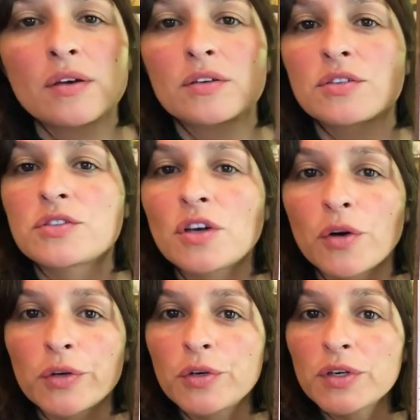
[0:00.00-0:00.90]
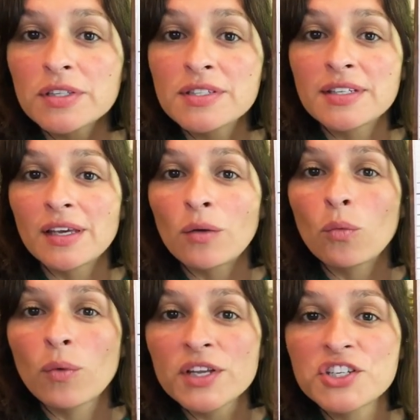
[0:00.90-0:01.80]
So you can see
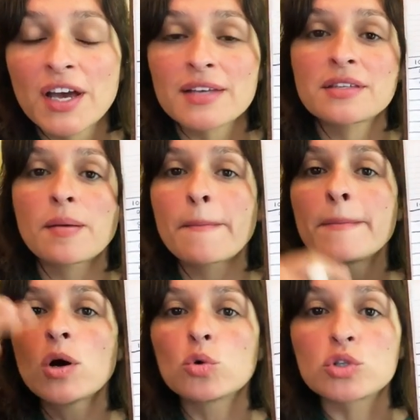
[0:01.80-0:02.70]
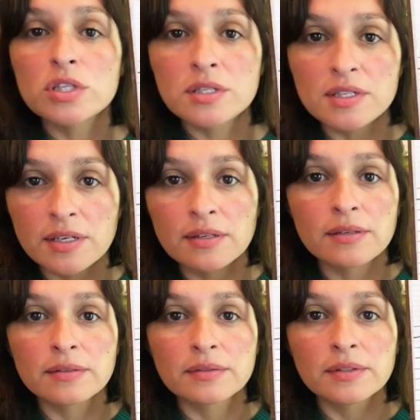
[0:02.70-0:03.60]
which has the most.
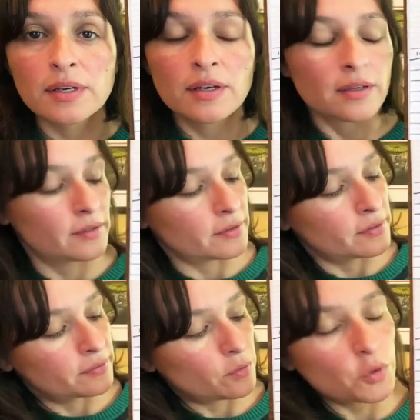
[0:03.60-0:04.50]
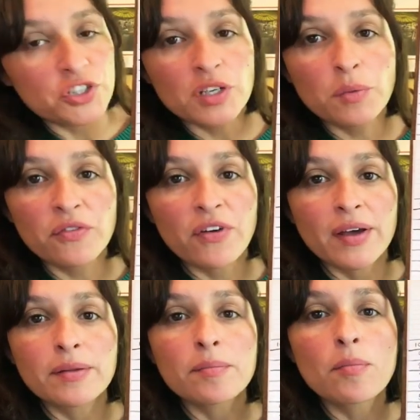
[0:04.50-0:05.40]
Which did we
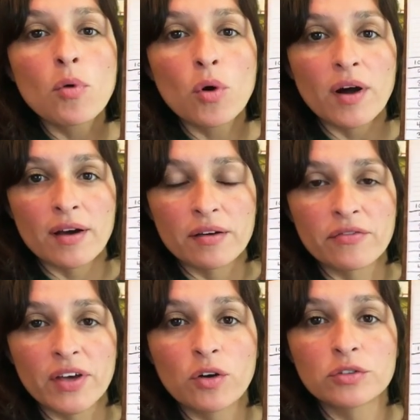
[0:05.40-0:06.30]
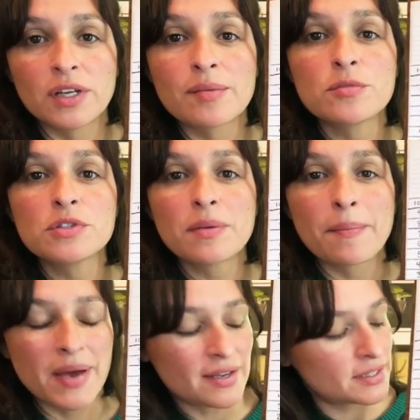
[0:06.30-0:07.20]
find more of? Encontramos
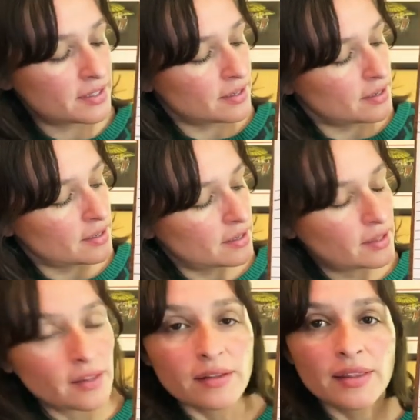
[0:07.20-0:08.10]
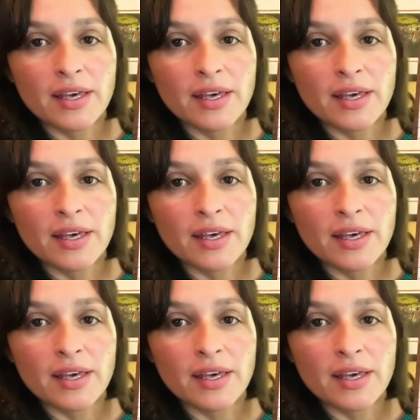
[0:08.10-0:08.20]
más de